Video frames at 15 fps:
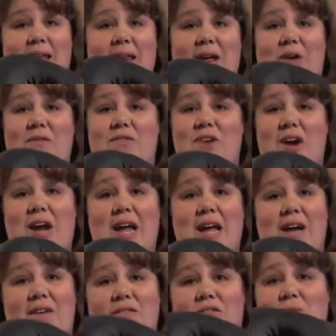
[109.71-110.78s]
a very
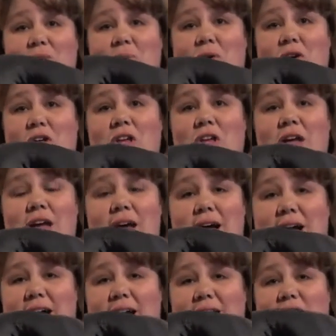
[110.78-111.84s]
comfortable,
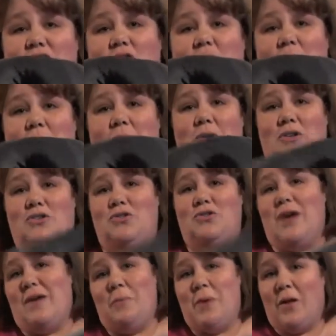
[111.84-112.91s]
durable
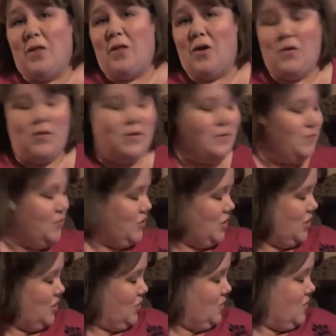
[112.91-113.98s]
travel pillow for
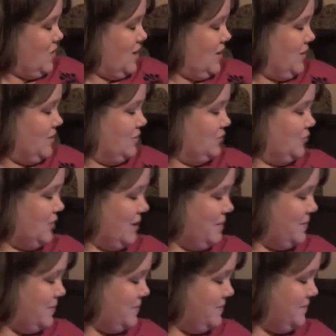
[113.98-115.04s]
you on your
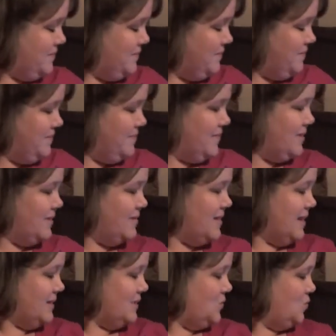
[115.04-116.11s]
trip.
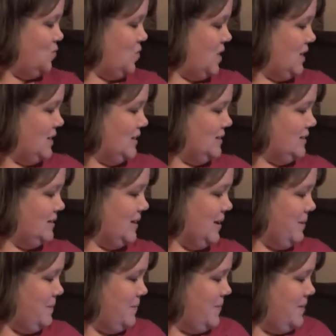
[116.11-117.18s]
That's one
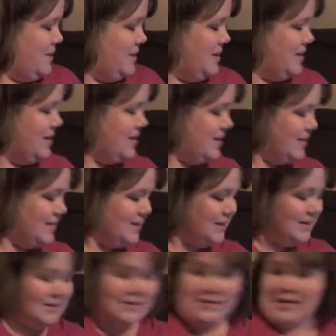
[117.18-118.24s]
tip.
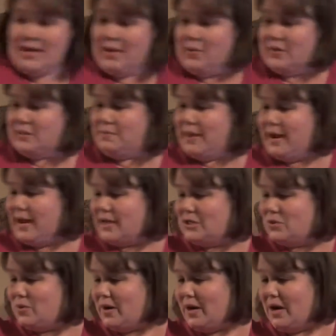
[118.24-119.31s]
Let's see, what's my
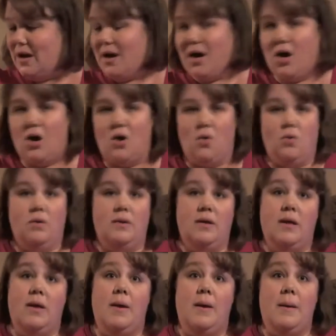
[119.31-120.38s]
next one here? Oh,
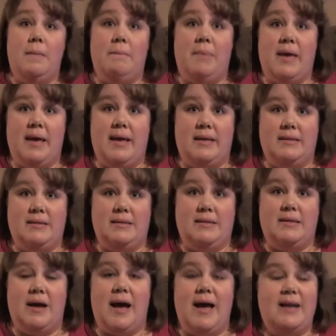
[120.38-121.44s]

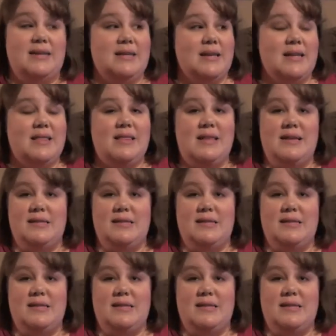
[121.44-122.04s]
bins. I did these